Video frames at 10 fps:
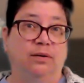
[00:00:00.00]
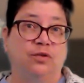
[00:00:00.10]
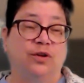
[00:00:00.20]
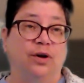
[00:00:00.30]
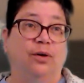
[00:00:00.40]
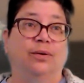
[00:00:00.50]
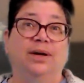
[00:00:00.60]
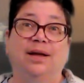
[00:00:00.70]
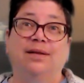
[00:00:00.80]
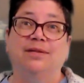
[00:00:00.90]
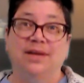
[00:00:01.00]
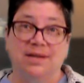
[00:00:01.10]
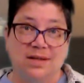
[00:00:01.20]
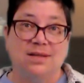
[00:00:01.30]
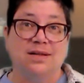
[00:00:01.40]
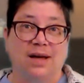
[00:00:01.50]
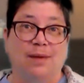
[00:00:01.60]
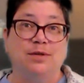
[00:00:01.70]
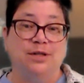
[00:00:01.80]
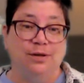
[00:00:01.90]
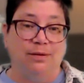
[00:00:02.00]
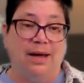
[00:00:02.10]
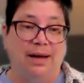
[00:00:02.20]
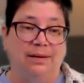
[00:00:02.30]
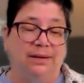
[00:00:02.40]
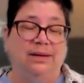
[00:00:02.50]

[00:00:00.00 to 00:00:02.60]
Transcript: So this is the time to do that.